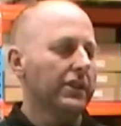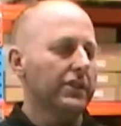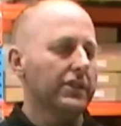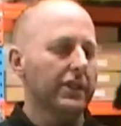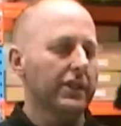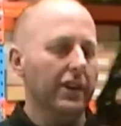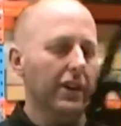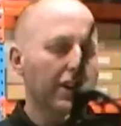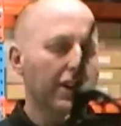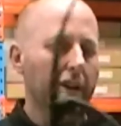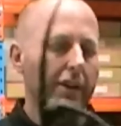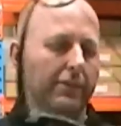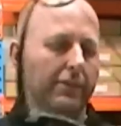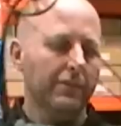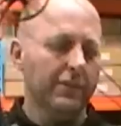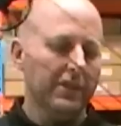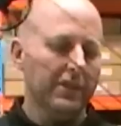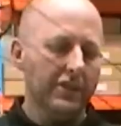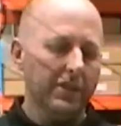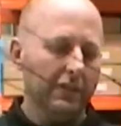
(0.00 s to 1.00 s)
So
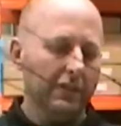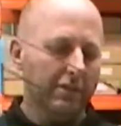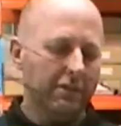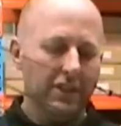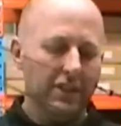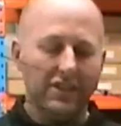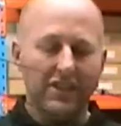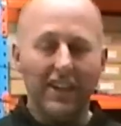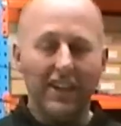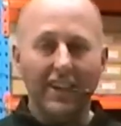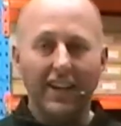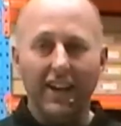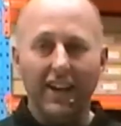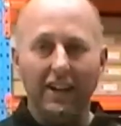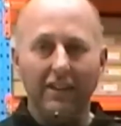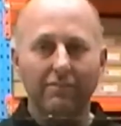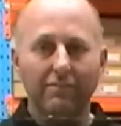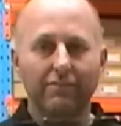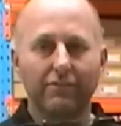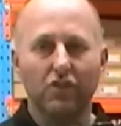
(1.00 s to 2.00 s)
check it
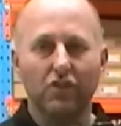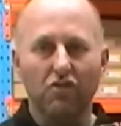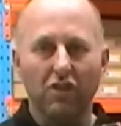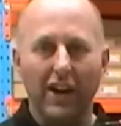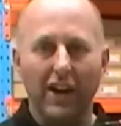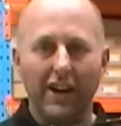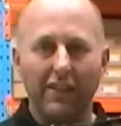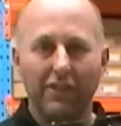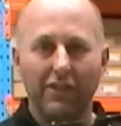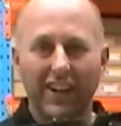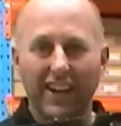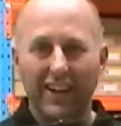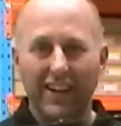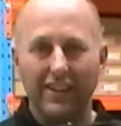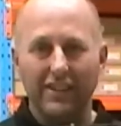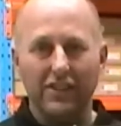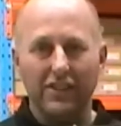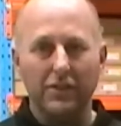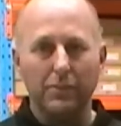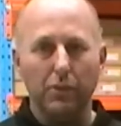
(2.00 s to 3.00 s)
out. Great if you get
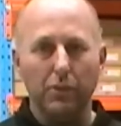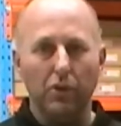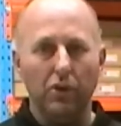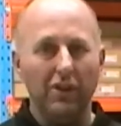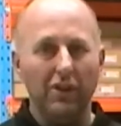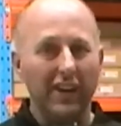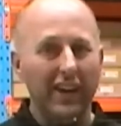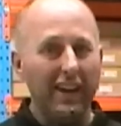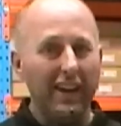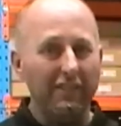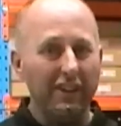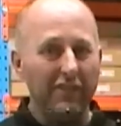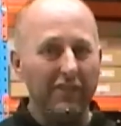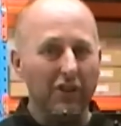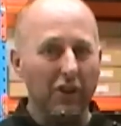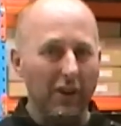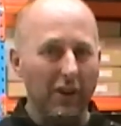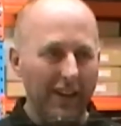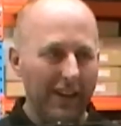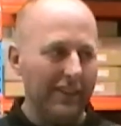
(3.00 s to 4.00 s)
into the sport. Even
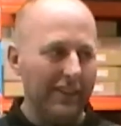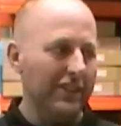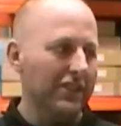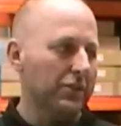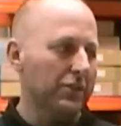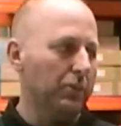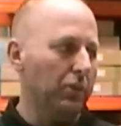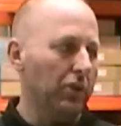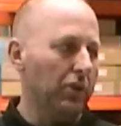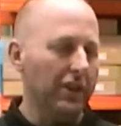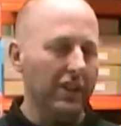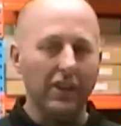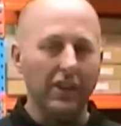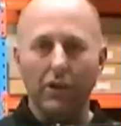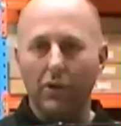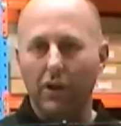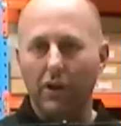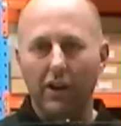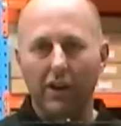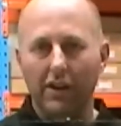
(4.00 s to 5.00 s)
if you're in the sport and
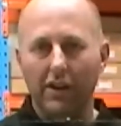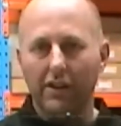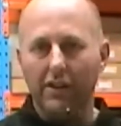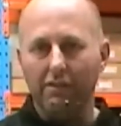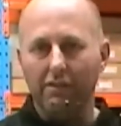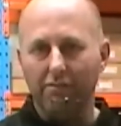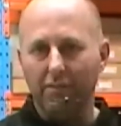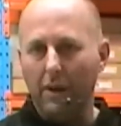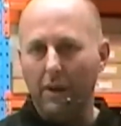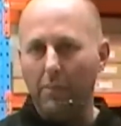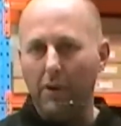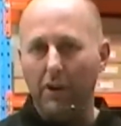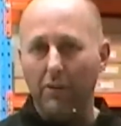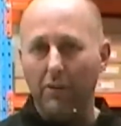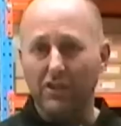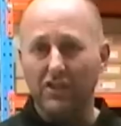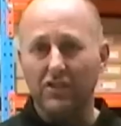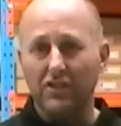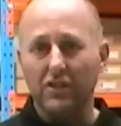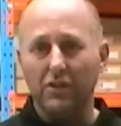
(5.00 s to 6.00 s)
you own a bow
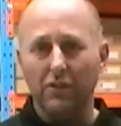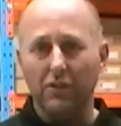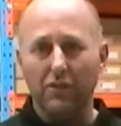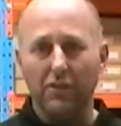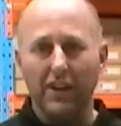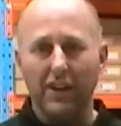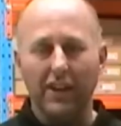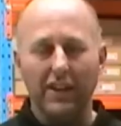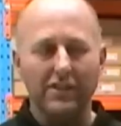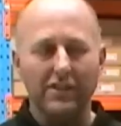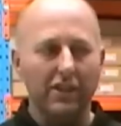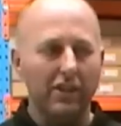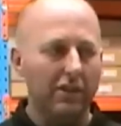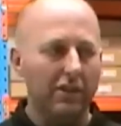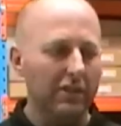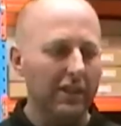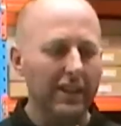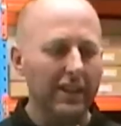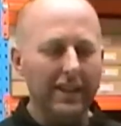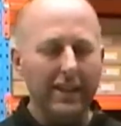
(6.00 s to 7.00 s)
which is 2 or 3 years
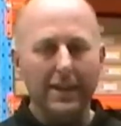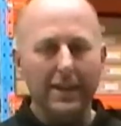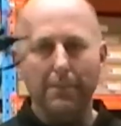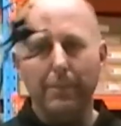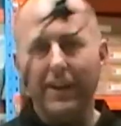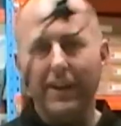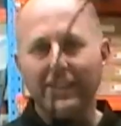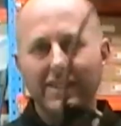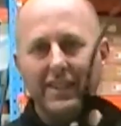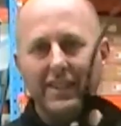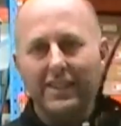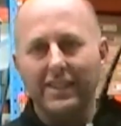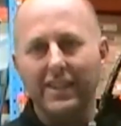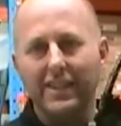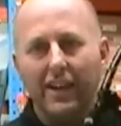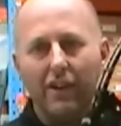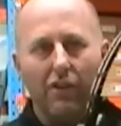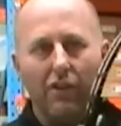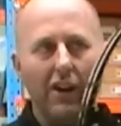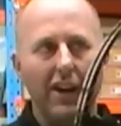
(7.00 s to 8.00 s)
old, PSE
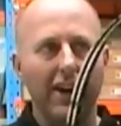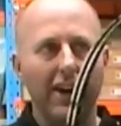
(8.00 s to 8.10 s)
Stinger